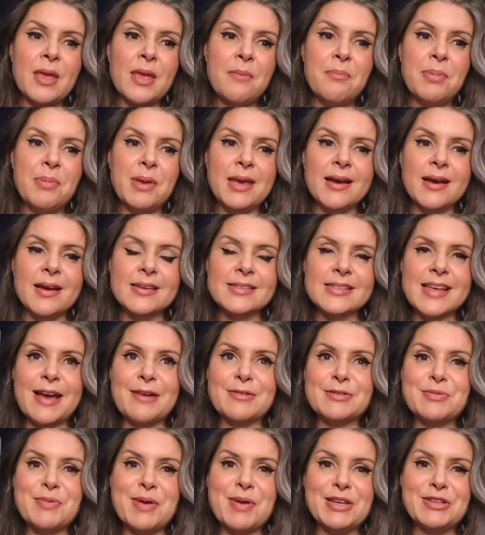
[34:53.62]
because
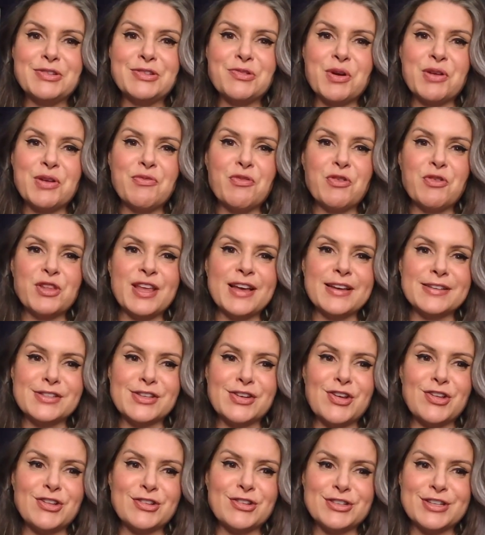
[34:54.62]
I was making
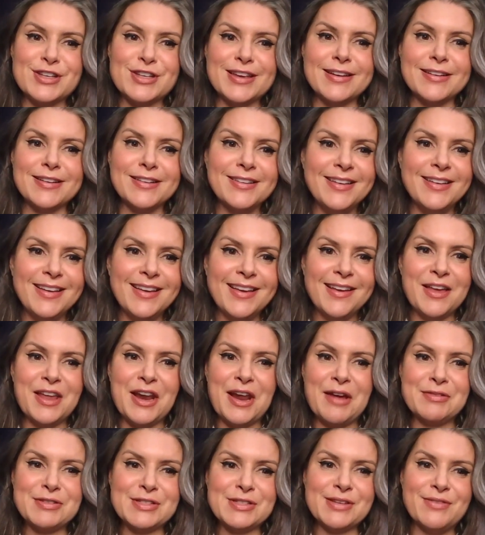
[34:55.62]
$24,000 a year
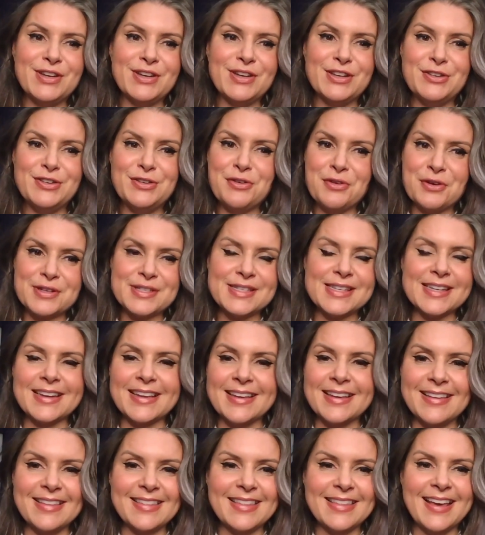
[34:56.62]
and I was living in New York
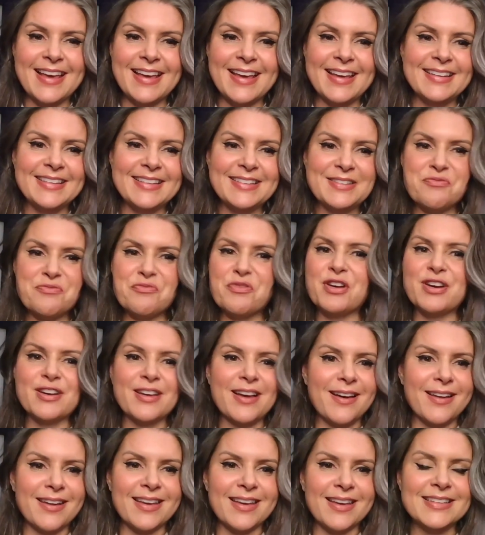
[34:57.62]
City and that
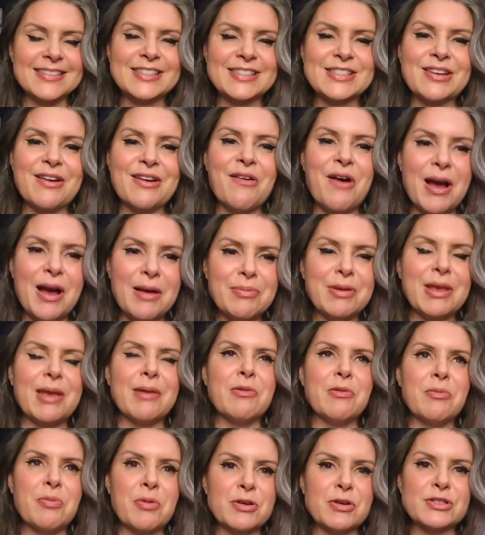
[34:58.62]
wouldn't cut it. So I
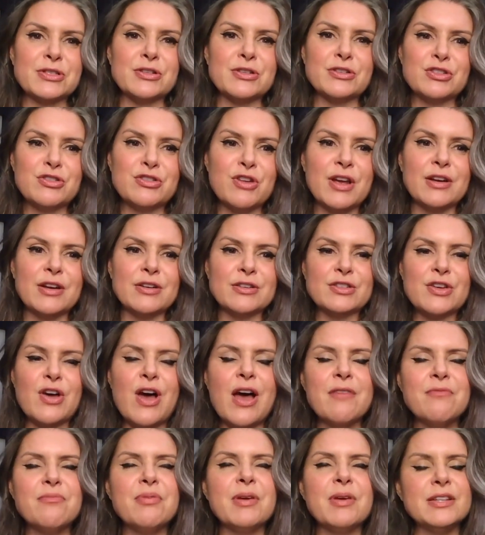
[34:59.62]
became a personal trainer. So
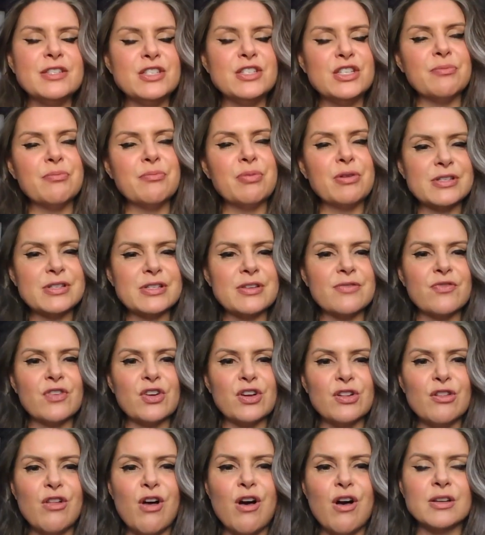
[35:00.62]
I've been a gym person
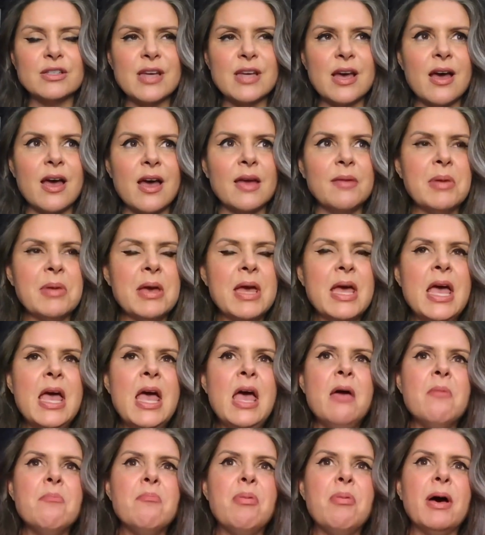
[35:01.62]
for a long time.
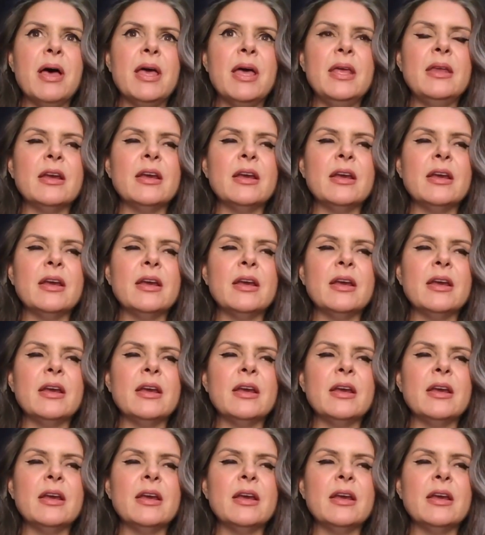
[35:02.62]
But